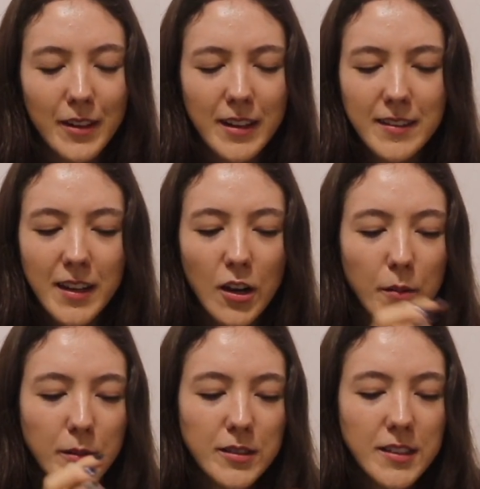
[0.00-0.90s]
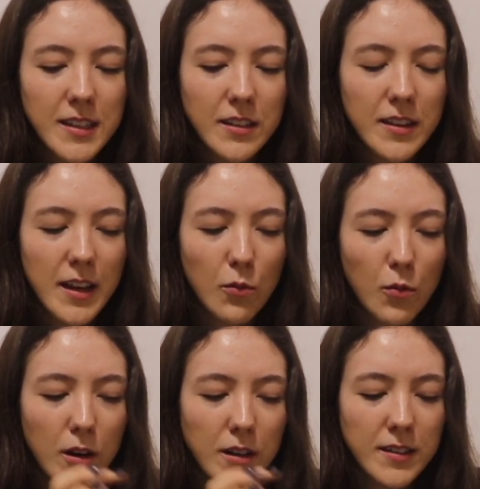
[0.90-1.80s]
it's like almost like they
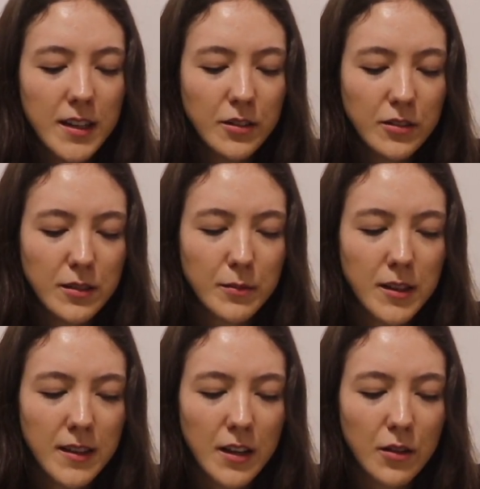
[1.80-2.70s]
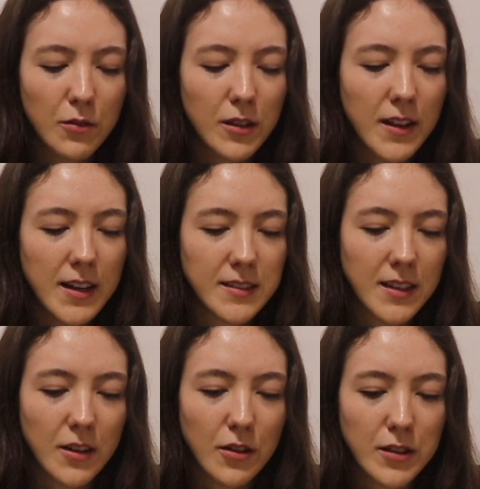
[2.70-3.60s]
weren't they do something that you realize
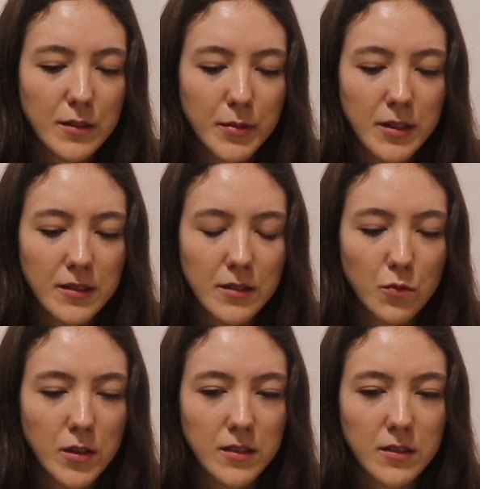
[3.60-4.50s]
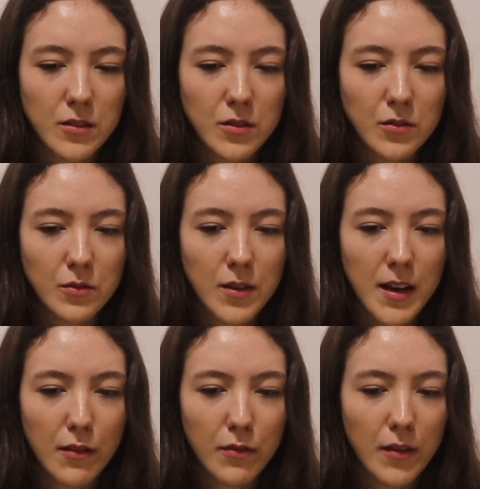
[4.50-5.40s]
like oh this person wasn't who
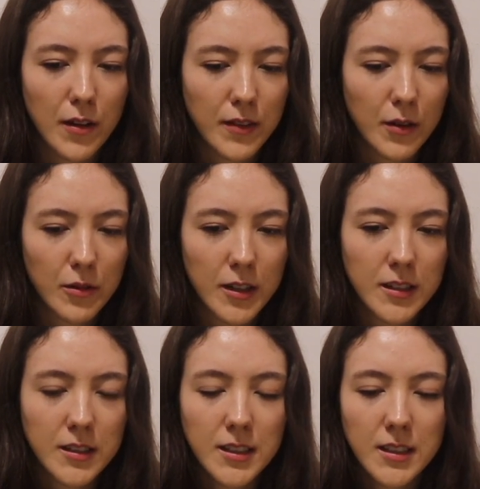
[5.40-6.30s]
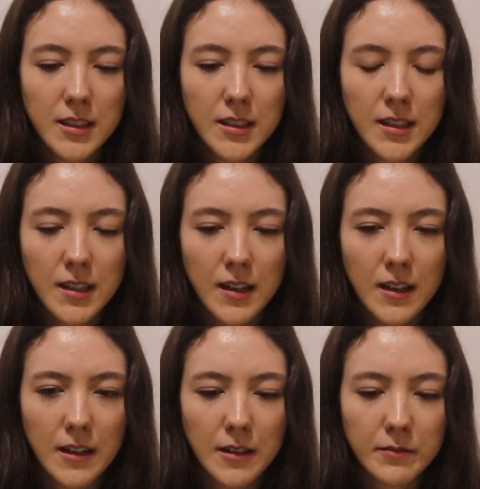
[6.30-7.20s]
i thought they
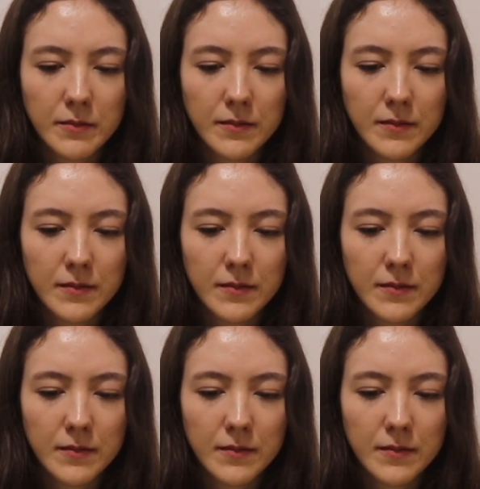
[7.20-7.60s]
were um